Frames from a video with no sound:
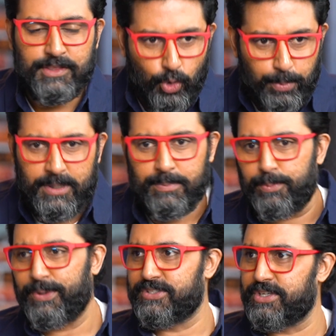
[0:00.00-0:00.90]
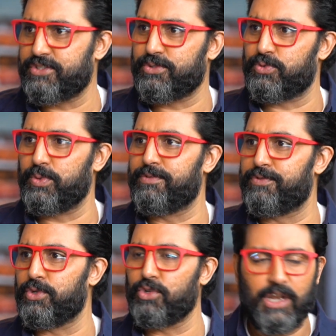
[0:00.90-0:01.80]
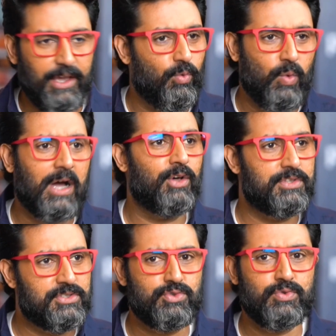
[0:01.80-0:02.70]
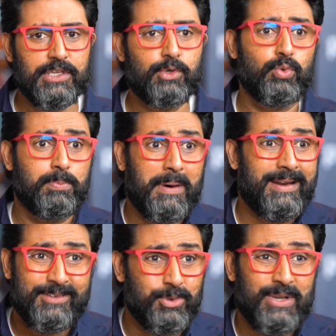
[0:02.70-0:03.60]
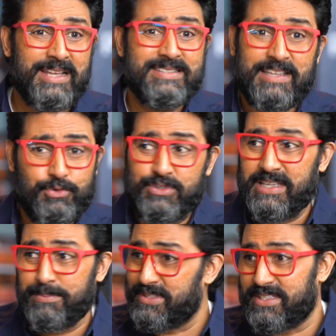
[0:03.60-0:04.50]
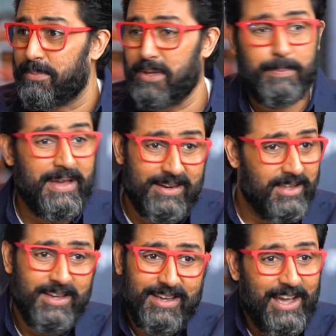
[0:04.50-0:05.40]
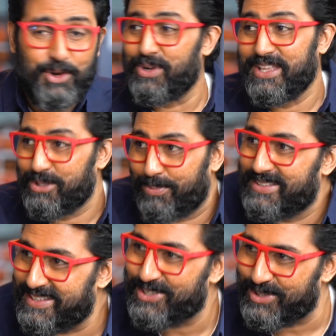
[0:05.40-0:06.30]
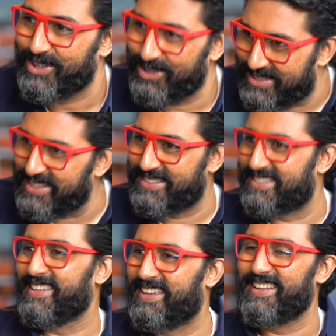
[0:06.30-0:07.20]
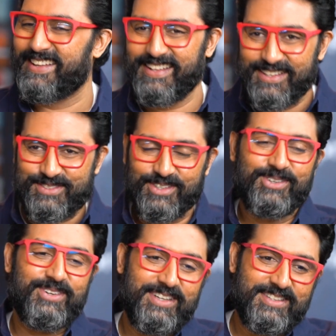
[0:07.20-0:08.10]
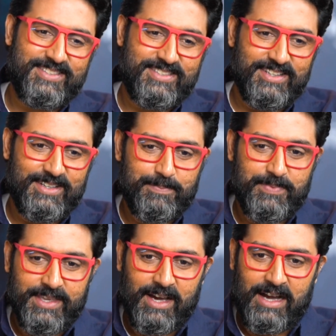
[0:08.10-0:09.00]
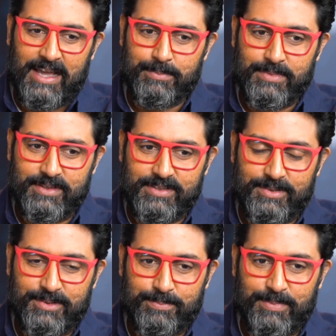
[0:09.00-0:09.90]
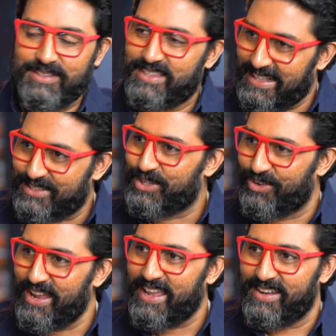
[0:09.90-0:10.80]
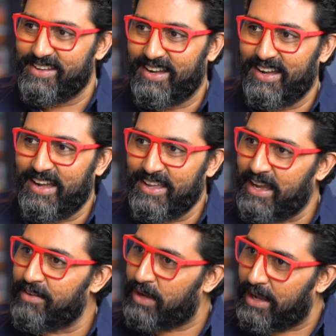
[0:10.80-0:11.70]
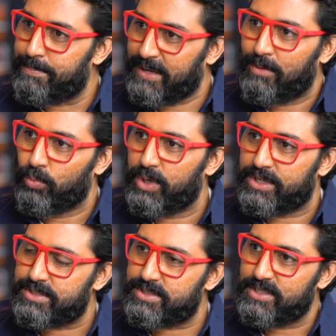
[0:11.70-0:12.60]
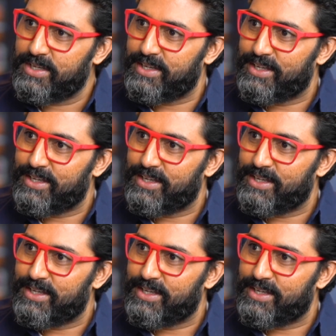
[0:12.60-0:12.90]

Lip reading: and they open up the presidential suite for you, and you're like, wow, this is really cool. But dude, I just have to sleep, just give me a bed. I don't need the president. You know, So it's, but that's great. I become worse.